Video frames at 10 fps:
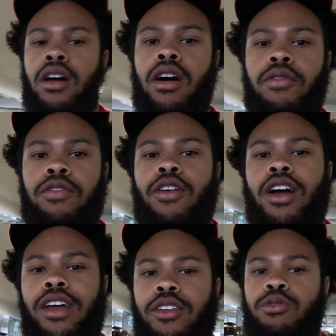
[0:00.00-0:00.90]

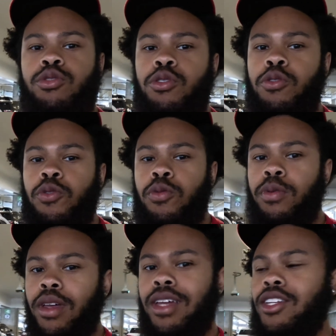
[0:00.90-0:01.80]
Alright,
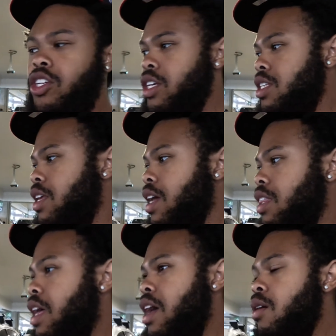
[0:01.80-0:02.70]
YouTube, and just like
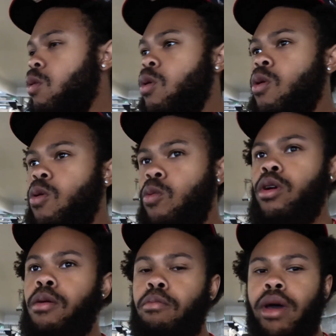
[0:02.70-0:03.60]
that, we
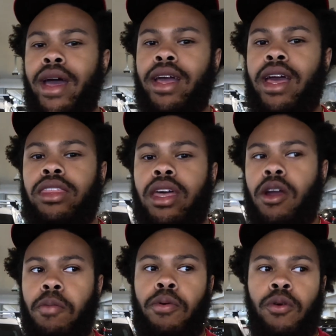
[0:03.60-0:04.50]
are back at the
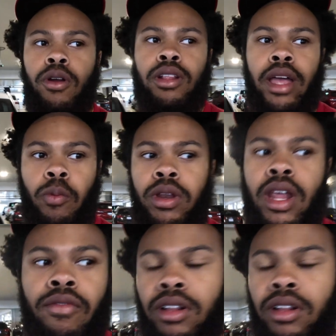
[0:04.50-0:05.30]
airport like we never